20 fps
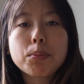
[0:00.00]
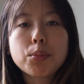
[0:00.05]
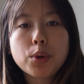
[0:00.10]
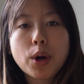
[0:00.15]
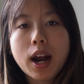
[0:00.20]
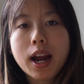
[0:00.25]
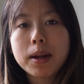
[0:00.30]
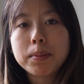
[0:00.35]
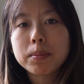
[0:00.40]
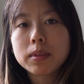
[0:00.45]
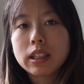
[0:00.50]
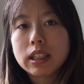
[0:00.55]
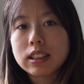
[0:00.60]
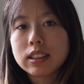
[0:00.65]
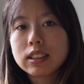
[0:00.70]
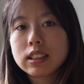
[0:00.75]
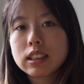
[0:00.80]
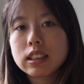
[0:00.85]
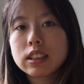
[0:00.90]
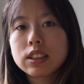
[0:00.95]
prime
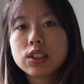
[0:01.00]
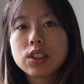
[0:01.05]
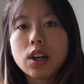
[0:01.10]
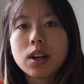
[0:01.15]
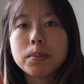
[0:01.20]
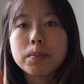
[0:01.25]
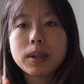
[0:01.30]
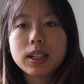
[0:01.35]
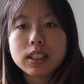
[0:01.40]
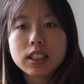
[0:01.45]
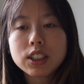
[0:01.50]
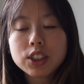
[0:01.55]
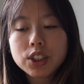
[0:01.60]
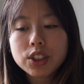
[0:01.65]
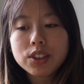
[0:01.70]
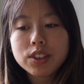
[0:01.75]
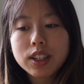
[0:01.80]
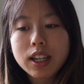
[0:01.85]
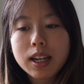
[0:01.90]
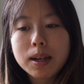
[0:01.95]
lenses on my
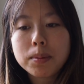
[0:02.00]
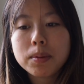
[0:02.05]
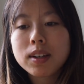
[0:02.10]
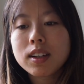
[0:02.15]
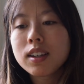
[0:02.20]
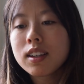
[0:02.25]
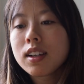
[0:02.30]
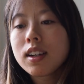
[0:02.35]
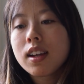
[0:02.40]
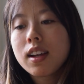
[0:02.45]
digital camera